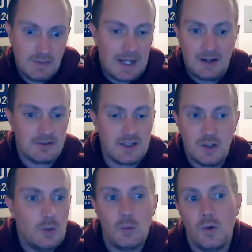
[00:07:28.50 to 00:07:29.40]
housed in
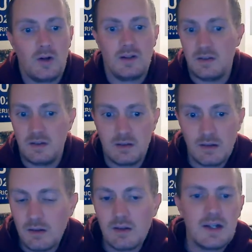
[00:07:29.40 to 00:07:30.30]
New Orleans,
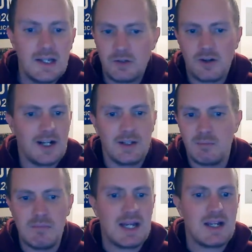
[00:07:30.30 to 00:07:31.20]
and trying to
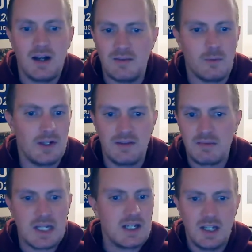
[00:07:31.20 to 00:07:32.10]
make off with
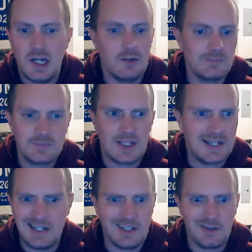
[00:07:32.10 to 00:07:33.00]

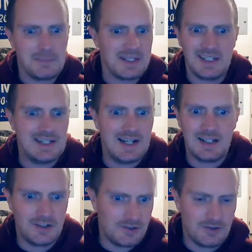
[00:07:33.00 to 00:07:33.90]
$100 million
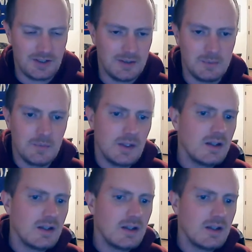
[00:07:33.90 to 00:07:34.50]
or something.